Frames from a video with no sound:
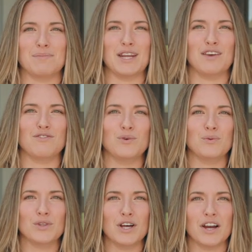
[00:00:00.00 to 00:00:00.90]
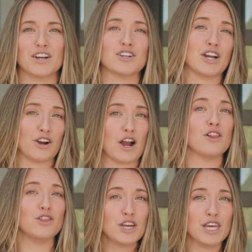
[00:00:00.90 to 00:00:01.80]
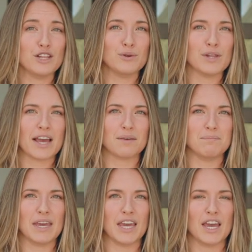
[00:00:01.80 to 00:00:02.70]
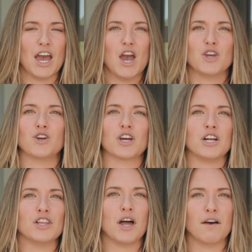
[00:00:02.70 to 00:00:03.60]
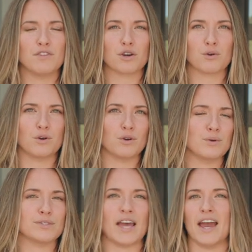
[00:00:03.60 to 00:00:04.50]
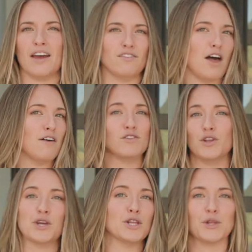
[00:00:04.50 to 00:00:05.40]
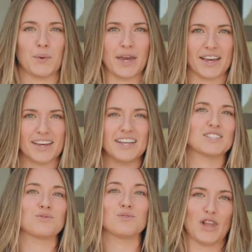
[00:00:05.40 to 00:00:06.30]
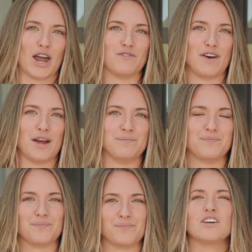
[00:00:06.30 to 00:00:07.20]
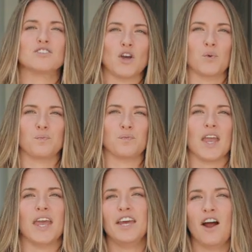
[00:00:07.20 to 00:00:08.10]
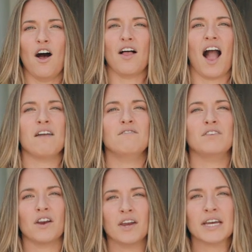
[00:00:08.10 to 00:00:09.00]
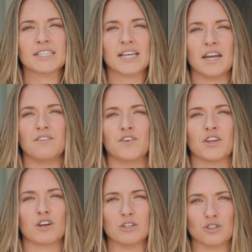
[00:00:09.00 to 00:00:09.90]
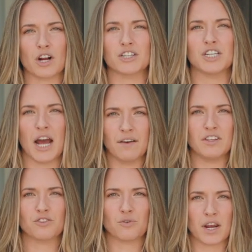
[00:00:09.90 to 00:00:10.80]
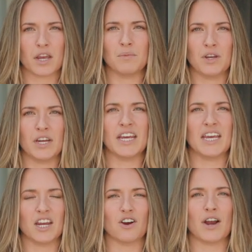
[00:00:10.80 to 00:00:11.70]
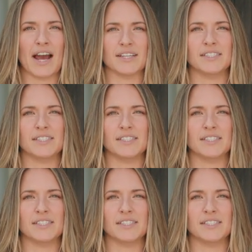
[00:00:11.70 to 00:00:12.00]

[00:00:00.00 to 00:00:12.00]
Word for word: But if you look, you're a looky loo like me, you're gonna love the cruise and love looky looing. It's a lot of fun. So, in all, I'm very excited for the construction of this great community here at